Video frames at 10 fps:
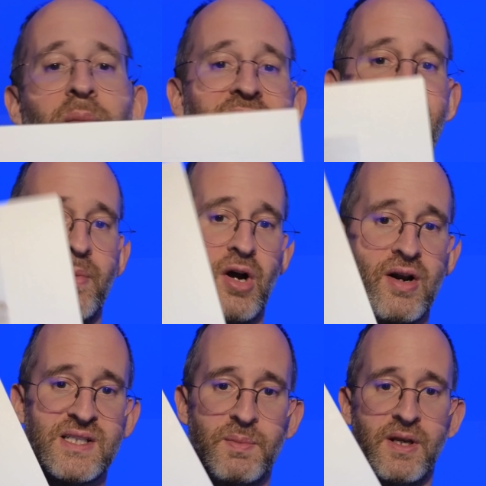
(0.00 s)
I'm going to give you my
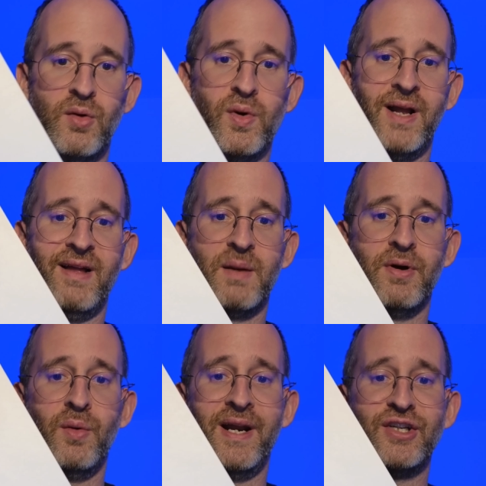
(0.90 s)
honest opinion what I like
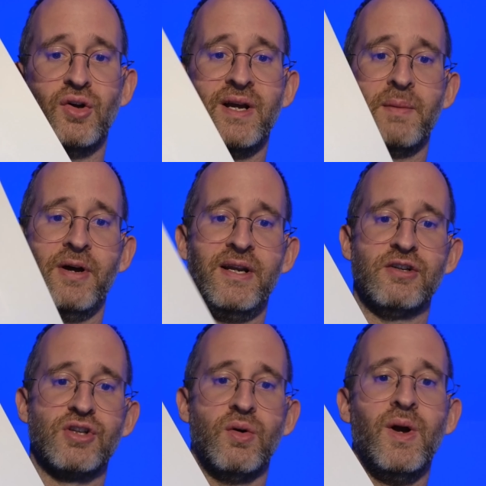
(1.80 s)
about it, what I don't like about it here.
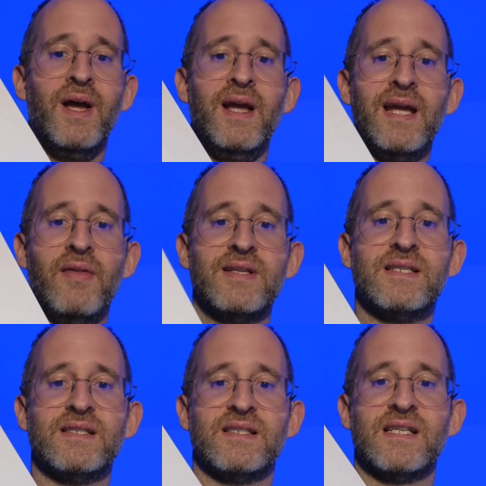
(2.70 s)
So, yeah, this
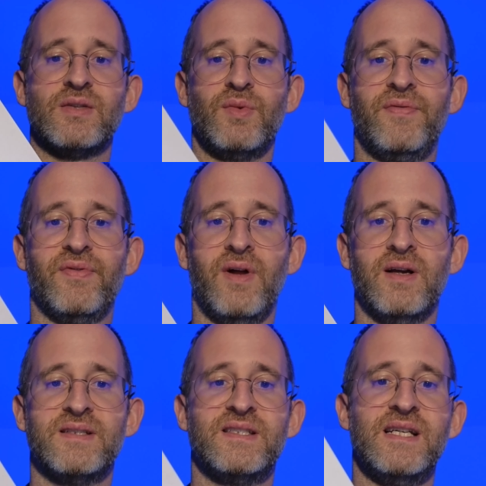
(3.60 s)
is, it says
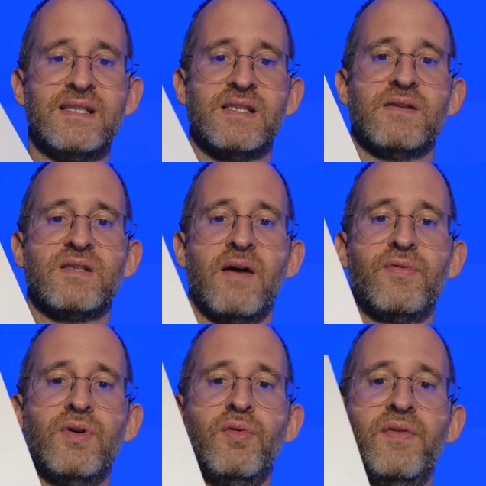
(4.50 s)
uh, Seasons of
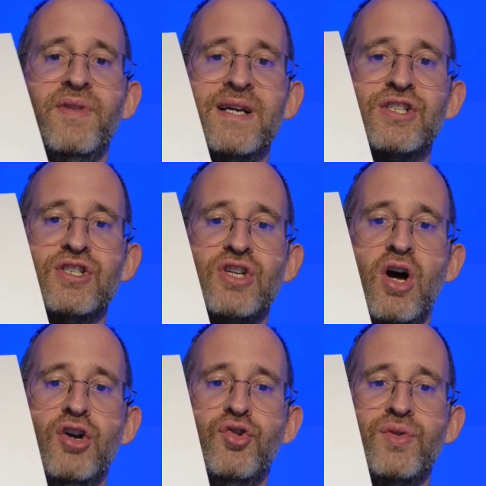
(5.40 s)
Suffering, Reflections
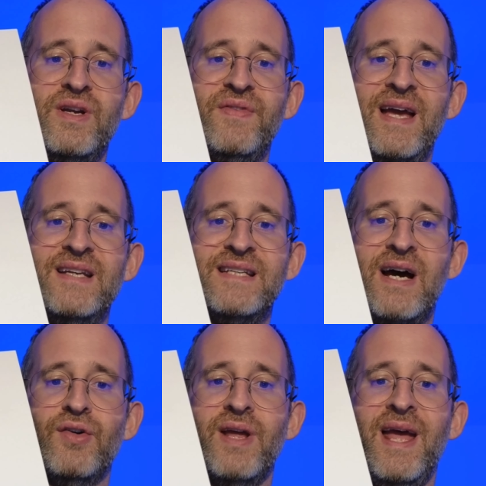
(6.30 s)
on Grief and
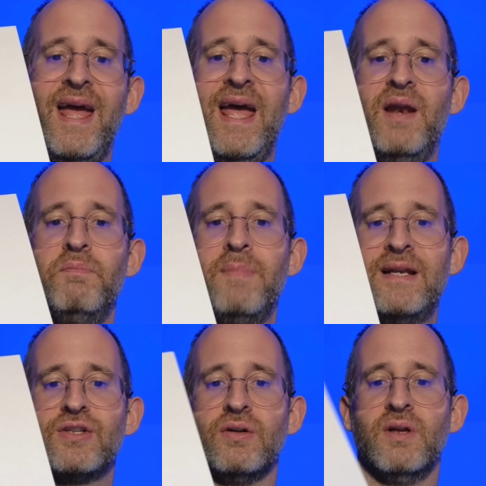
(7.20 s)
Doubt and
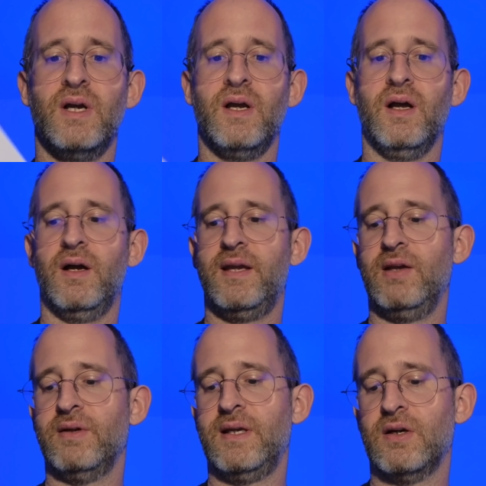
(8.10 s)
Mental uh,
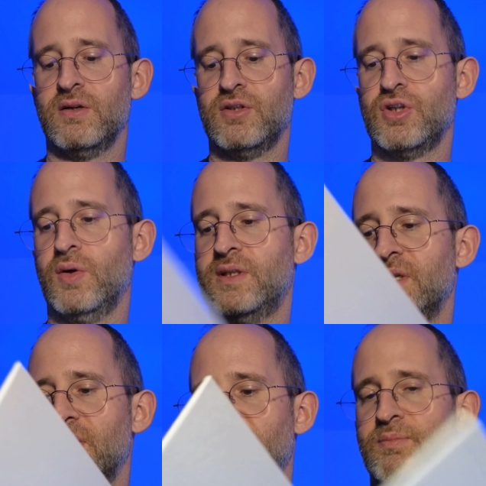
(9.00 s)
Healing here. So it's
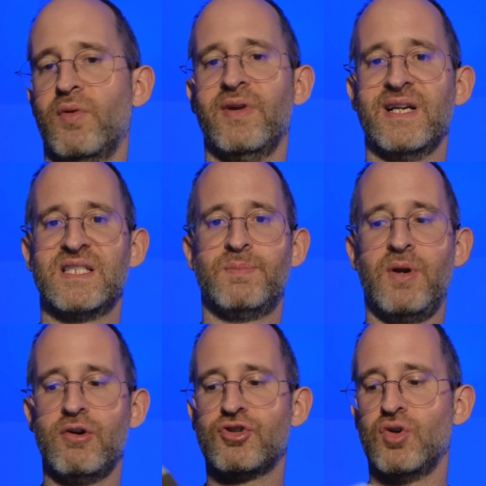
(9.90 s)
a, more of like a
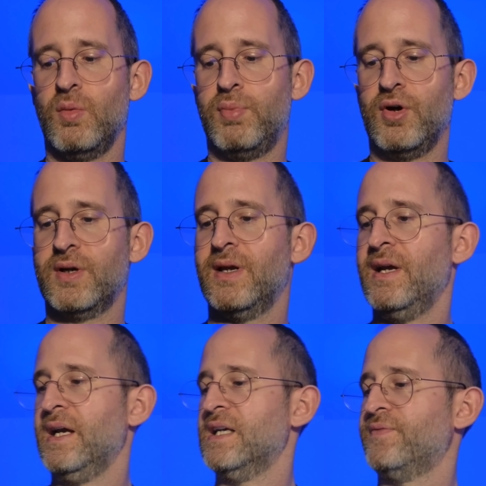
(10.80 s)
spiritual book.
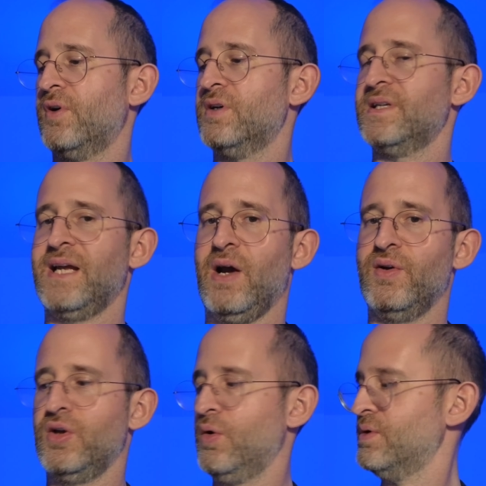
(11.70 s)
As far as like how
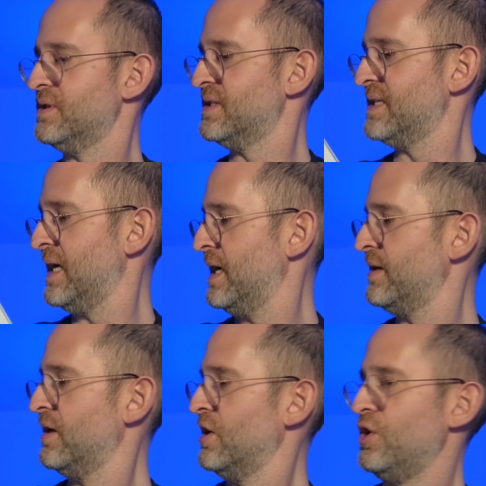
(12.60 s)
it goes
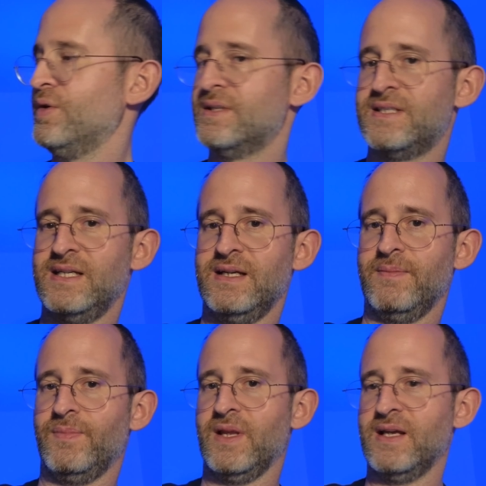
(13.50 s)
inside, you can see
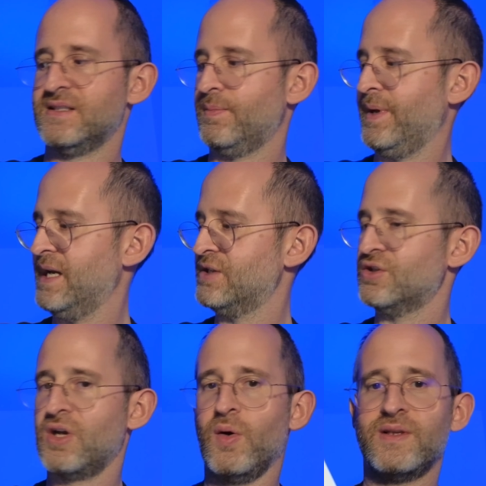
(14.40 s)
as the pages
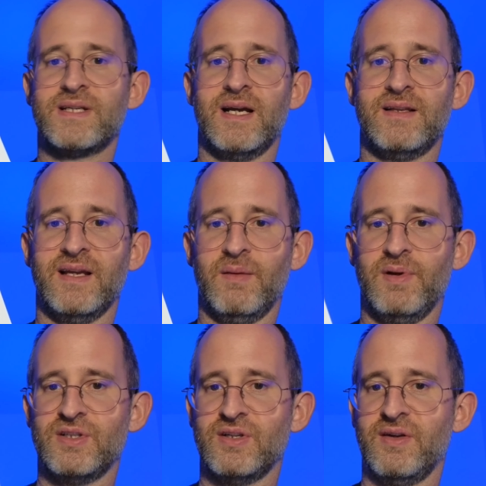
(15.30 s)
go, it's got like a
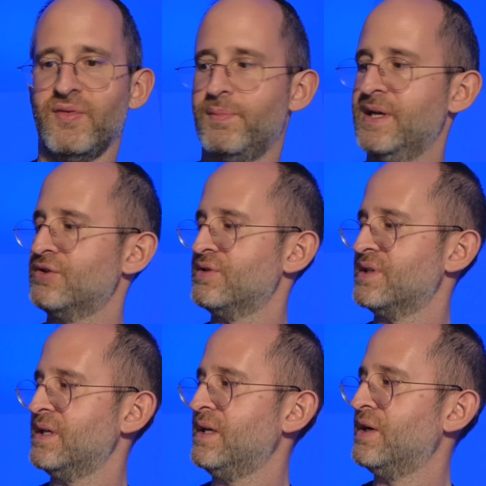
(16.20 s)
bunch of different pictures
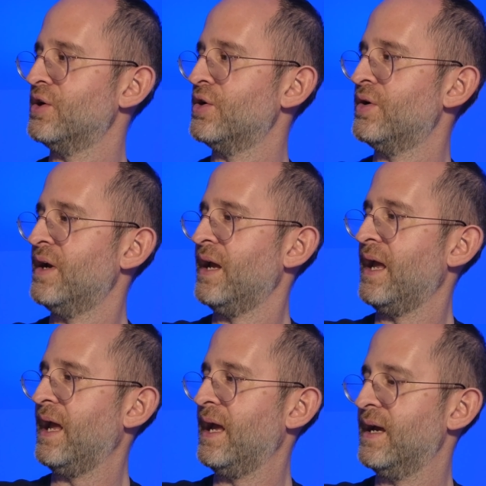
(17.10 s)
in here,
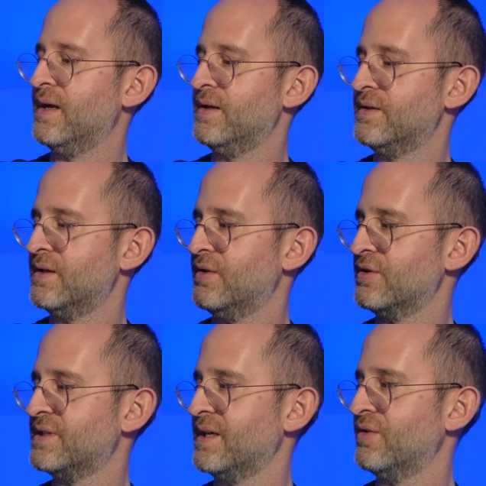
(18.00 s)
and it
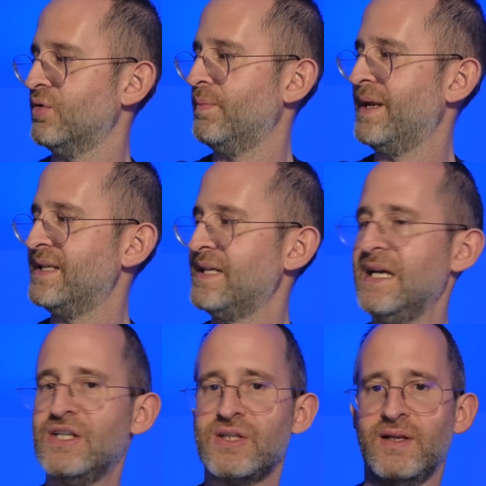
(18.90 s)
looks like little
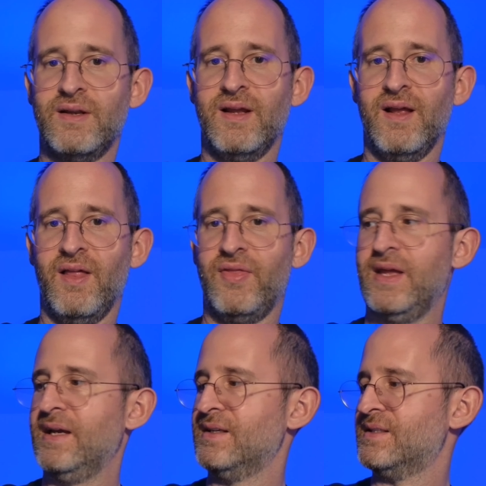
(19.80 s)
meditation
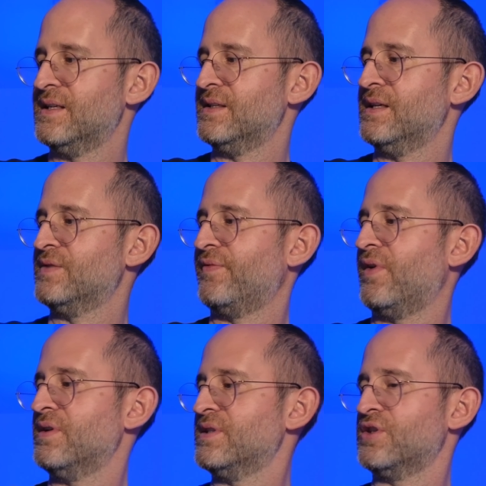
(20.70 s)
things as, as
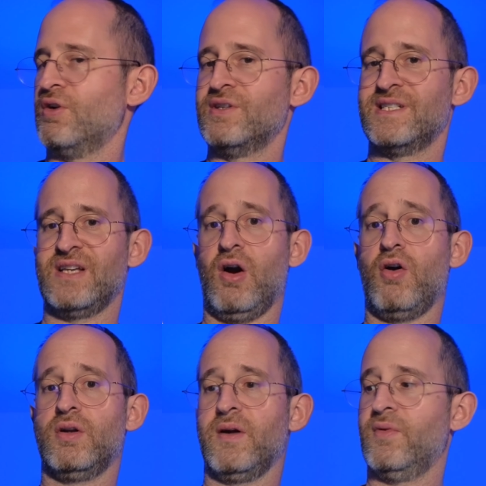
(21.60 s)
far as this goes. This is a
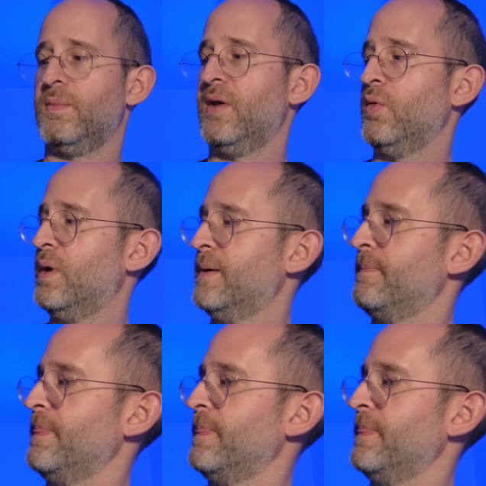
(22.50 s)
hardcover, by the way.